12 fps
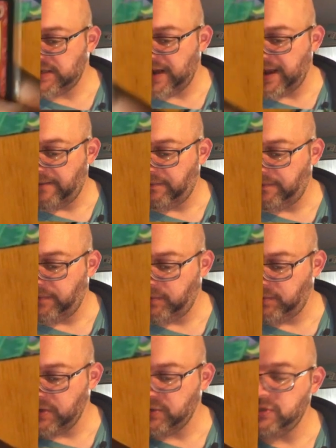half of the
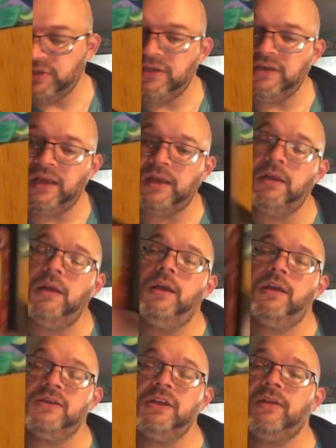creatures in the deck,
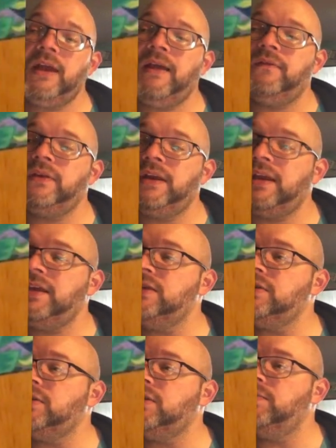because the other half of the deck
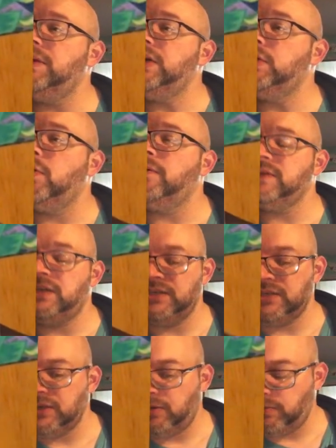is going to be dwarves. So
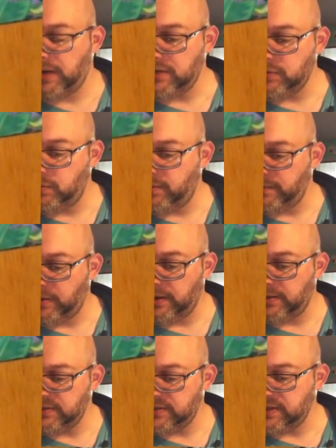this is a great dwarf
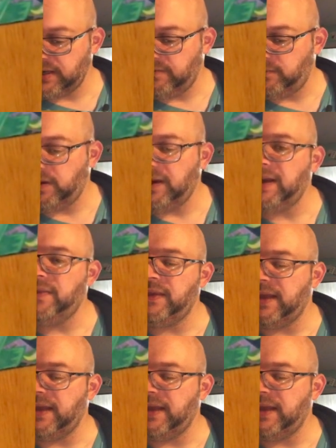card. This is kind of where I got the